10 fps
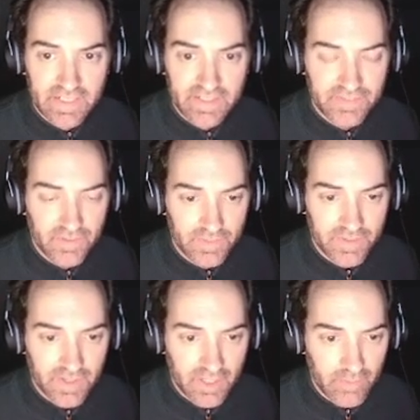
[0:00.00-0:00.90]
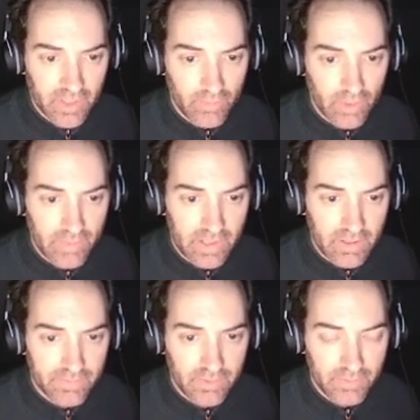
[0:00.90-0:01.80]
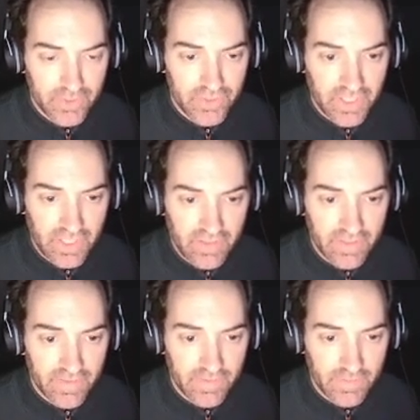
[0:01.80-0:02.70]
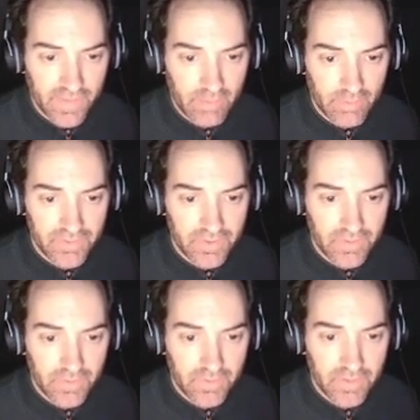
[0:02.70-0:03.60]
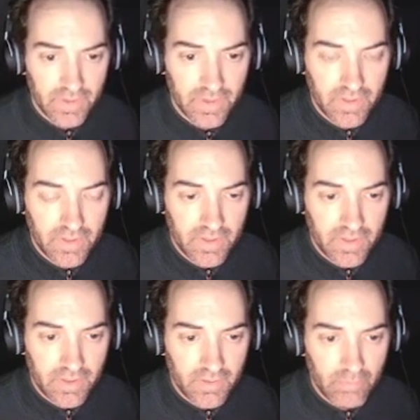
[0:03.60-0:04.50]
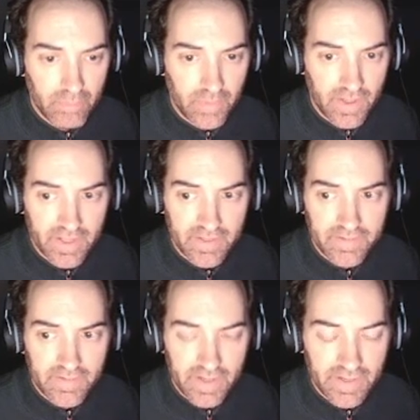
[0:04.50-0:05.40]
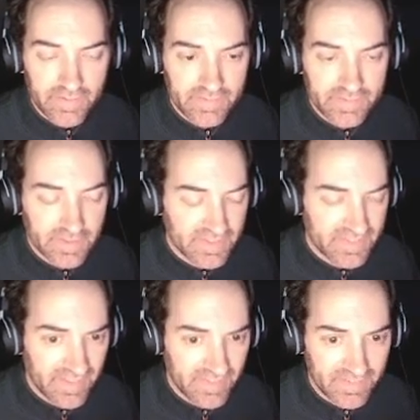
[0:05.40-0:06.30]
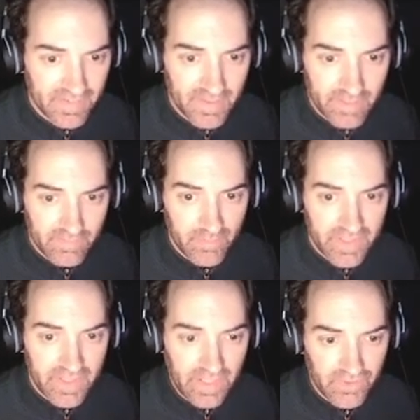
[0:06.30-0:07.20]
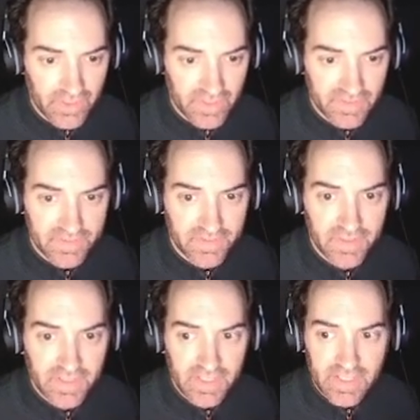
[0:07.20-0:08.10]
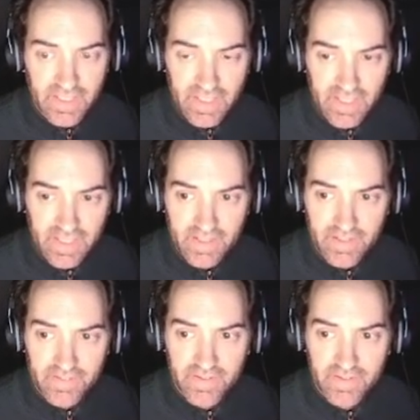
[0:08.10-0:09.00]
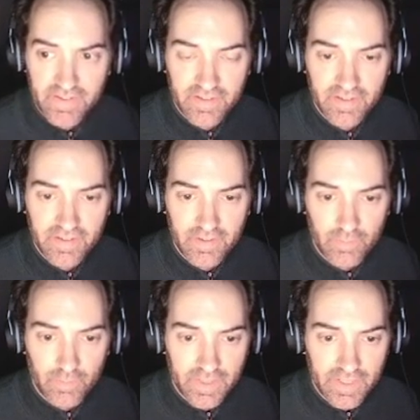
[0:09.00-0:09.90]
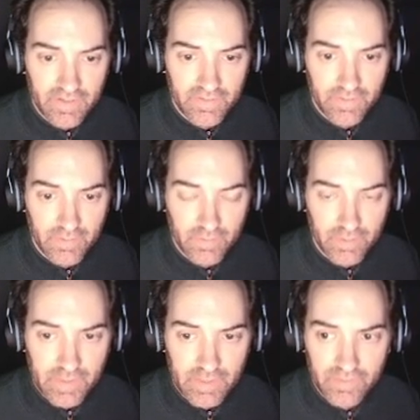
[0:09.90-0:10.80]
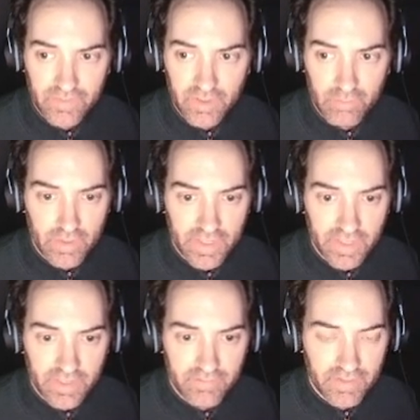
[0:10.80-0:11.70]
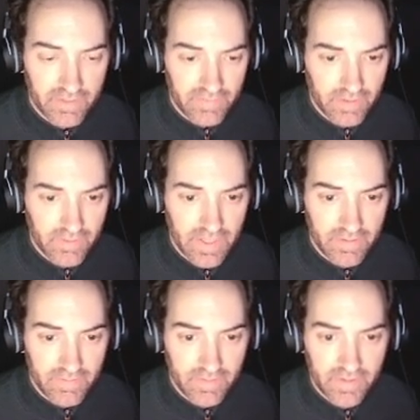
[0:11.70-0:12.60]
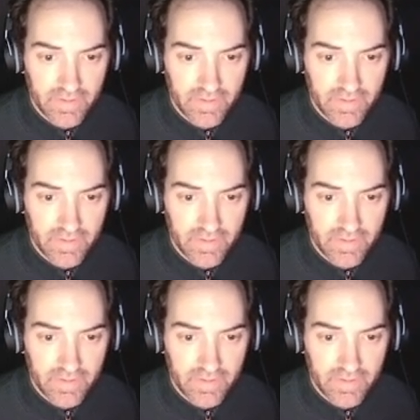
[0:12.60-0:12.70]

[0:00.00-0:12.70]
So we're talking about a more powerful machine than the old Apple II. But I also understand there's a lot of limitations, and we'll get into it when we start playing Defender of the Crown.